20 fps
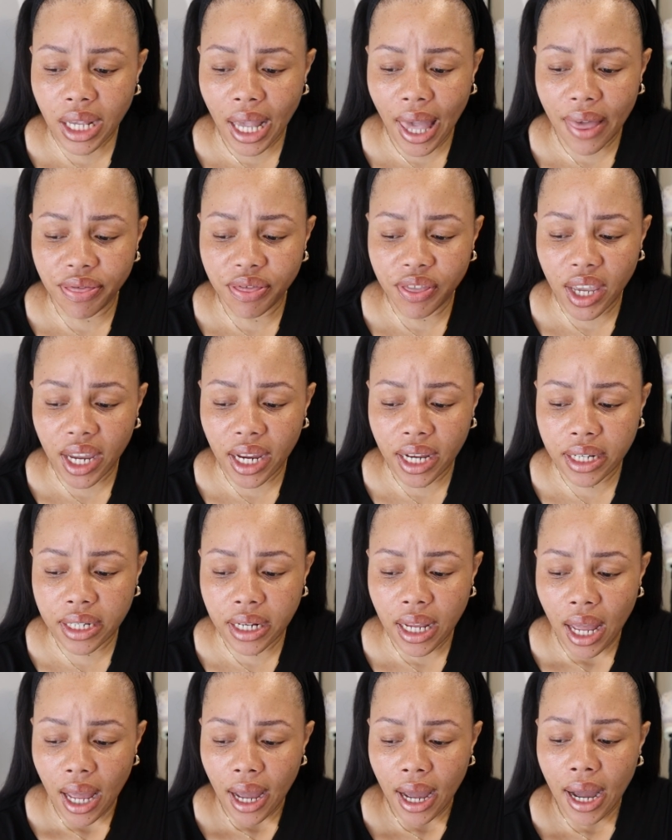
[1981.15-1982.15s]
And
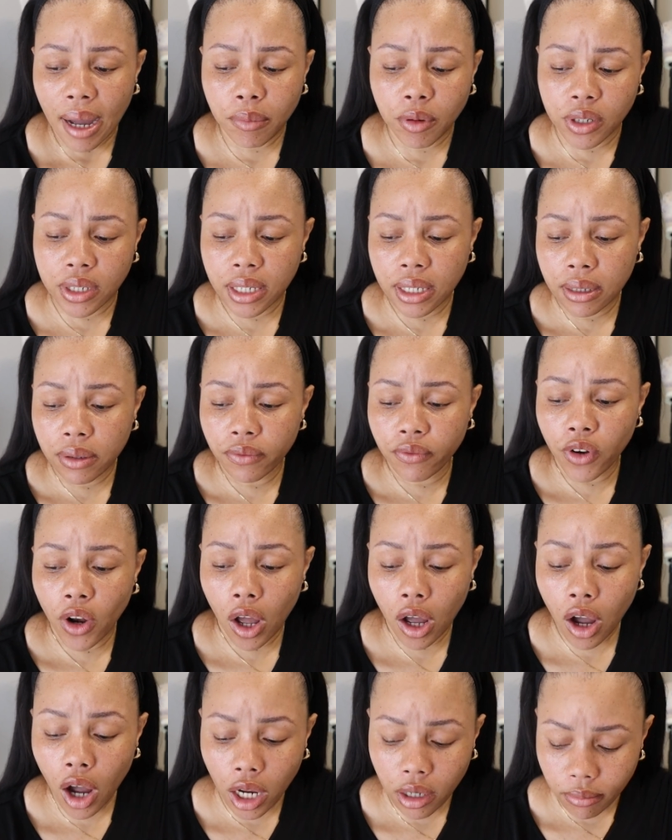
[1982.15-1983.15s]
then I'm gonna
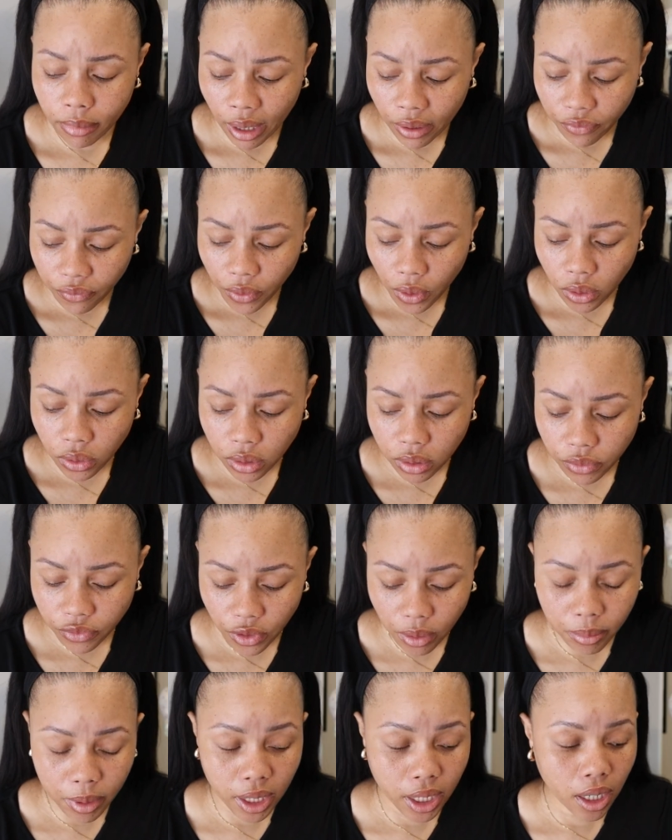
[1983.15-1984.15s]
vlog on my phone
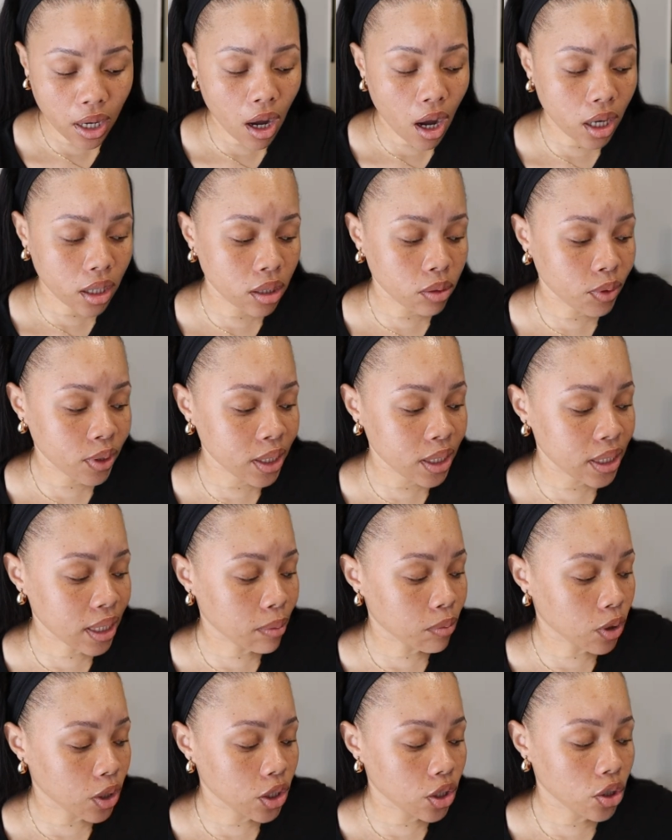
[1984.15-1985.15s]
from here onwards.
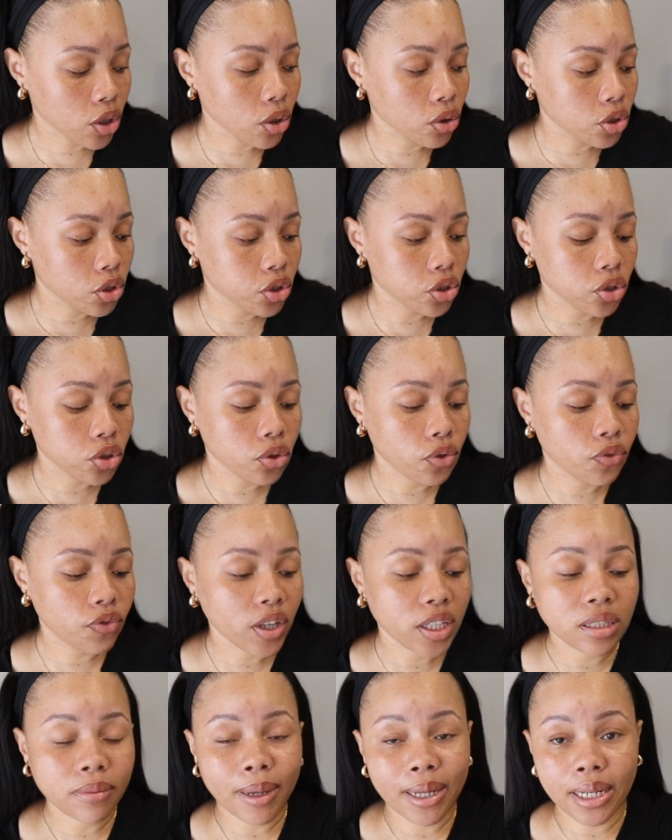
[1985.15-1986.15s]
I'm gonna go to
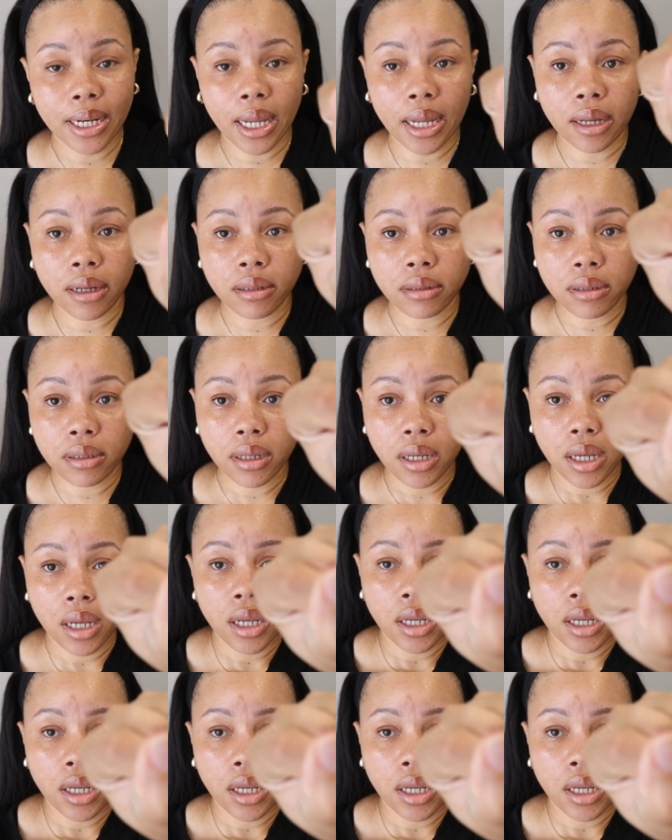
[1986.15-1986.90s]
fix my nail.